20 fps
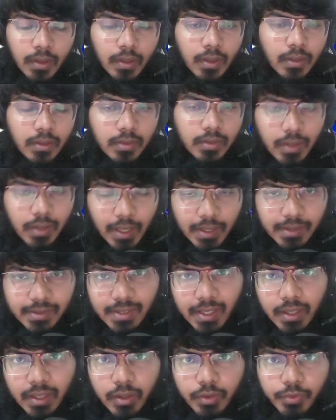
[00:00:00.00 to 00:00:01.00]
So guys,
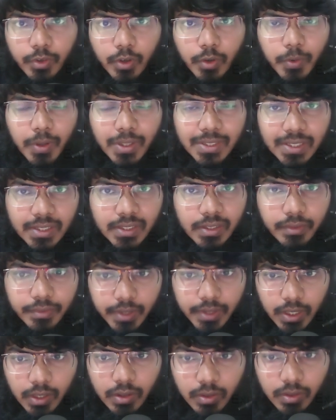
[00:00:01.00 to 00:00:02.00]
thank you for watching the
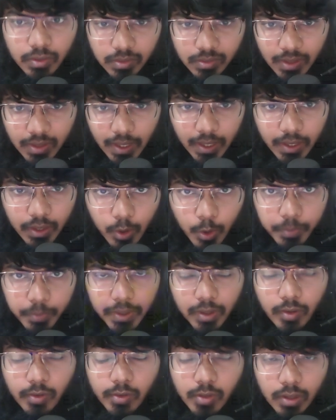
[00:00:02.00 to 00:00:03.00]
video. I hope
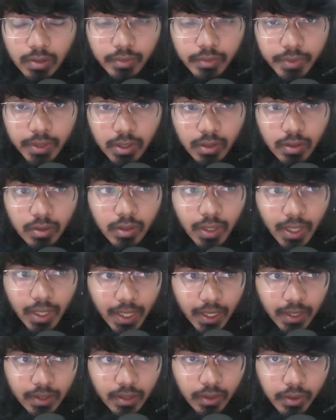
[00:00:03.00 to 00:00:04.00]
you enjoyed the video
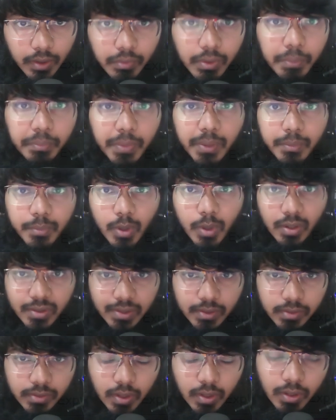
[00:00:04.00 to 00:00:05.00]
and the development
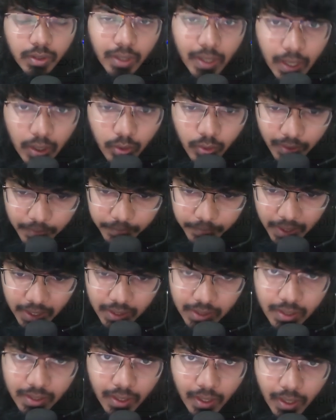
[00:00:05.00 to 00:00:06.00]
process on how I
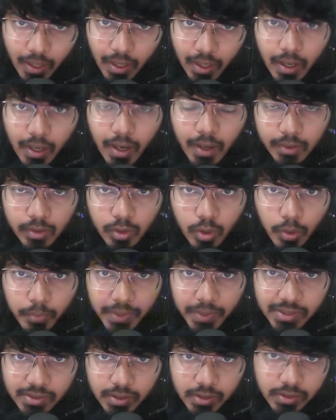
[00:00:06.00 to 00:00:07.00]
made a Chrome
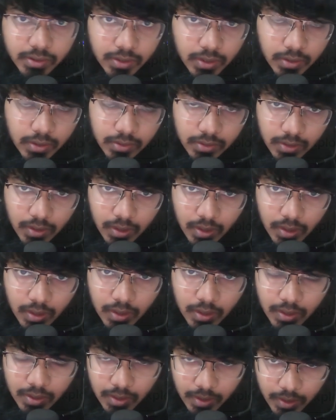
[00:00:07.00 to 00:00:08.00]
extension
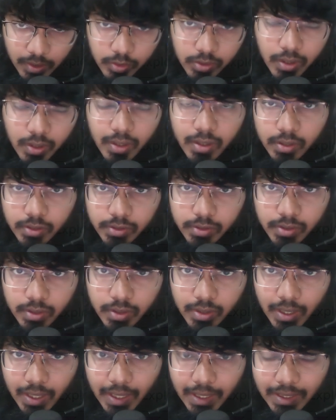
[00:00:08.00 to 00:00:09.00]
using
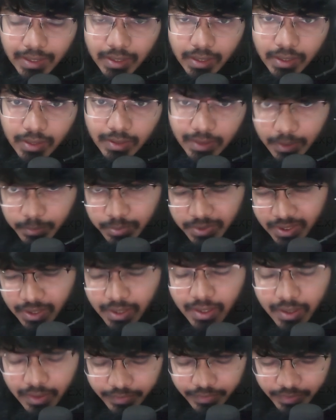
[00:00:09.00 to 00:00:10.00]
cursor ID
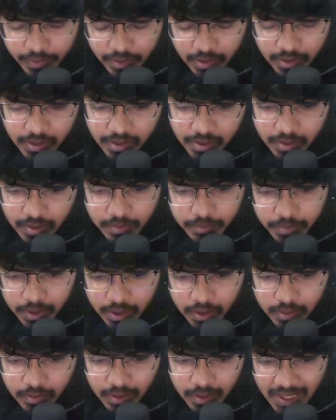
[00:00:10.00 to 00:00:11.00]
Deepseek at first,
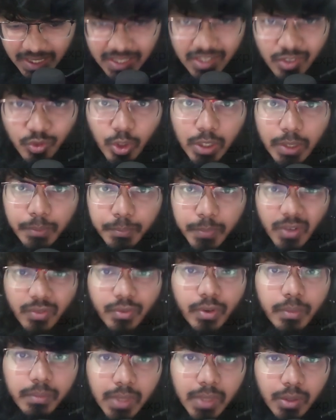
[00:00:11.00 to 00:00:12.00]
but it didn't really
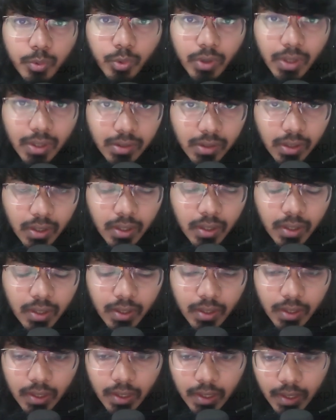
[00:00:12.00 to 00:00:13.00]
perform that well.
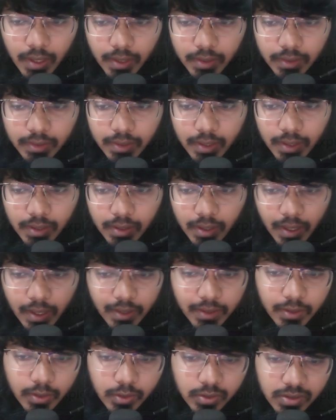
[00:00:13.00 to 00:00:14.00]
And then I
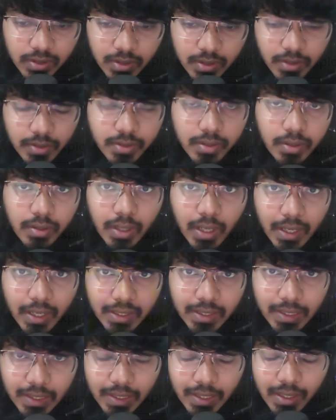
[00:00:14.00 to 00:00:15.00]
used cursor
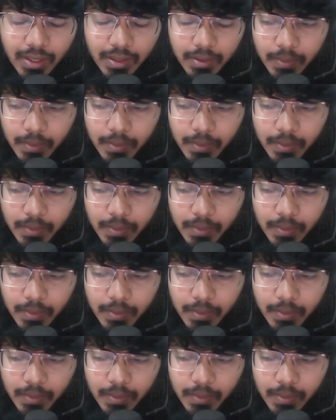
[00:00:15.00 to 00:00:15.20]
IDE,